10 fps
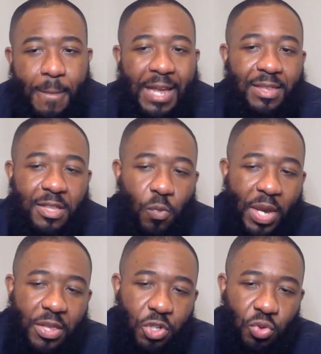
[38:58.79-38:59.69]
And I think the
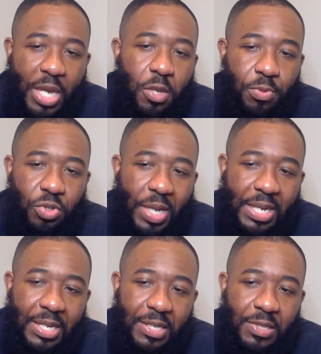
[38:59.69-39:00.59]
way the trailer
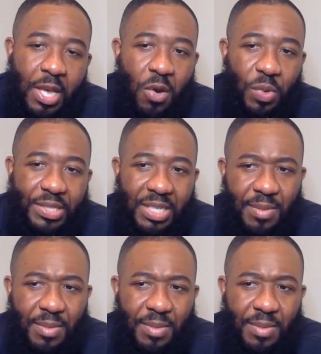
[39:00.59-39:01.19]
portrayed it is, we see